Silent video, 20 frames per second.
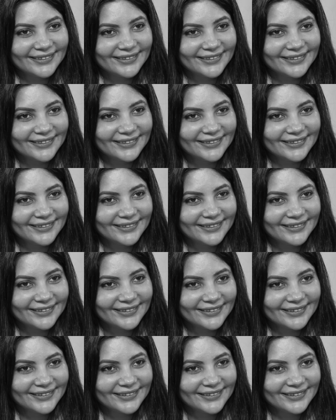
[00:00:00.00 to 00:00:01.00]

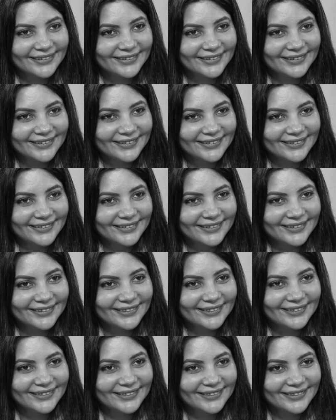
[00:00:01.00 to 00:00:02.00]

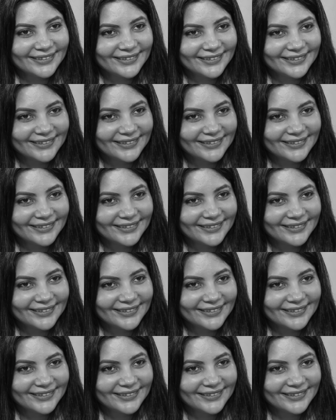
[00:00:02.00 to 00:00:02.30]
The person shown says nothing.